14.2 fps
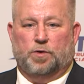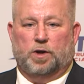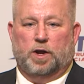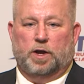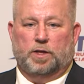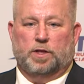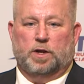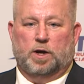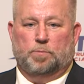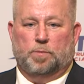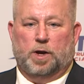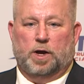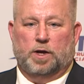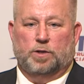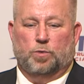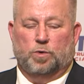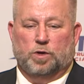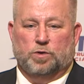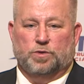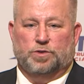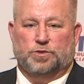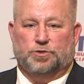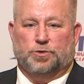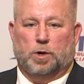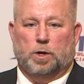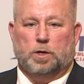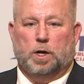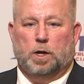every day that I'm behind the wheel of the
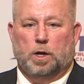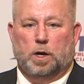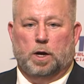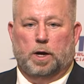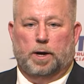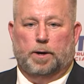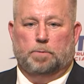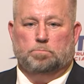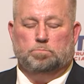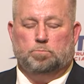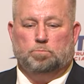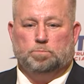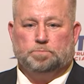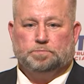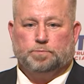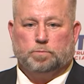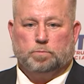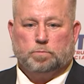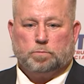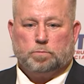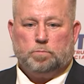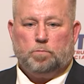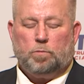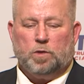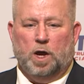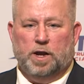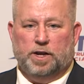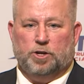truck. Uh,
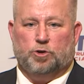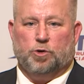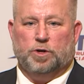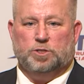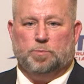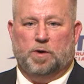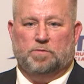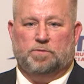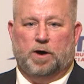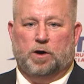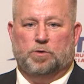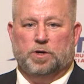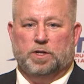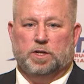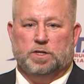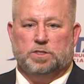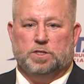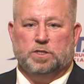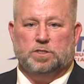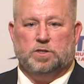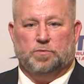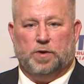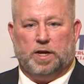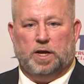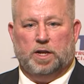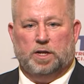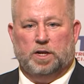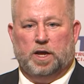I increase my following distance if I
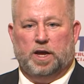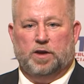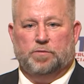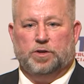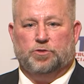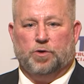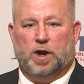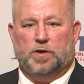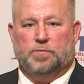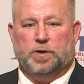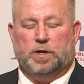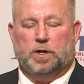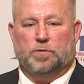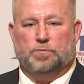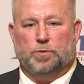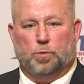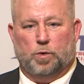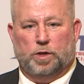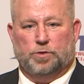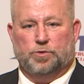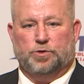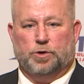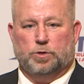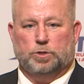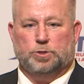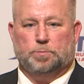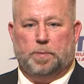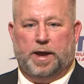get into heavy traffic, if the weather
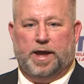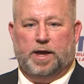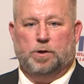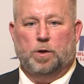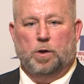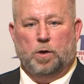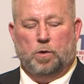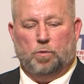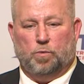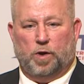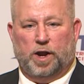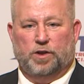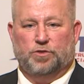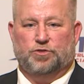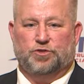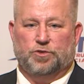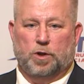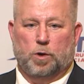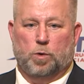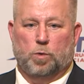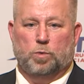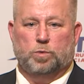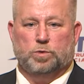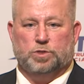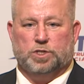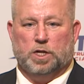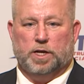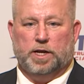turns bad, rain, snow,
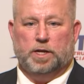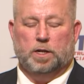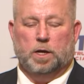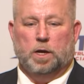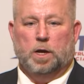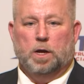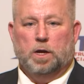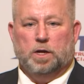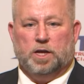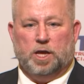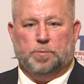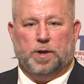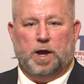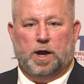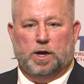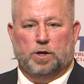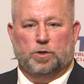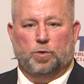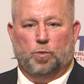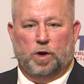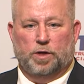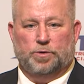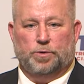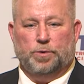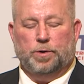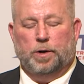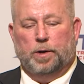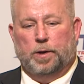sleet, keep an eye on the
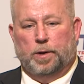weather,